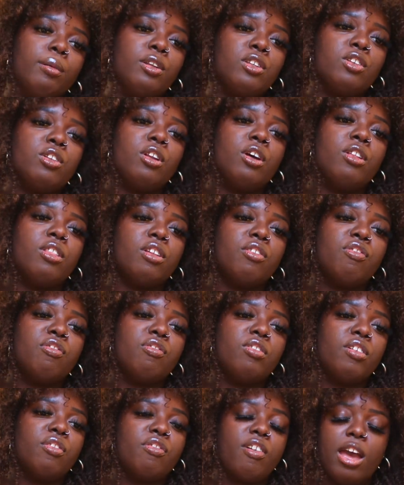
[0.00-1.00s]
But you know,
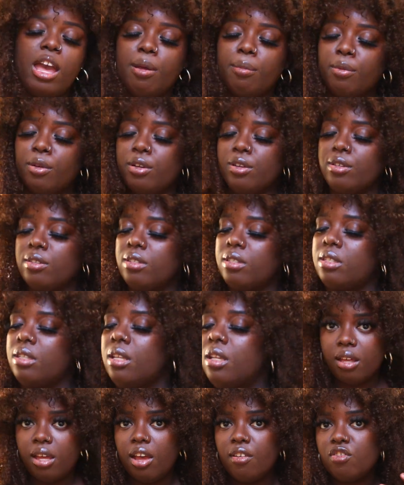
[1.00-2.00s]
the, the fibers
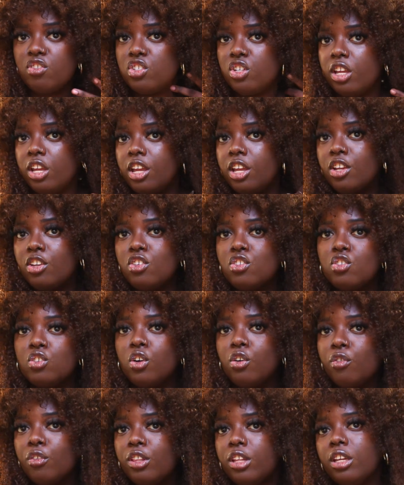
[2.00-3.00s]
have changed
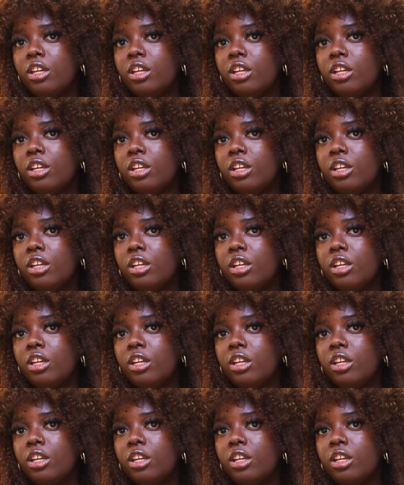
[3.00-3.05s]
over the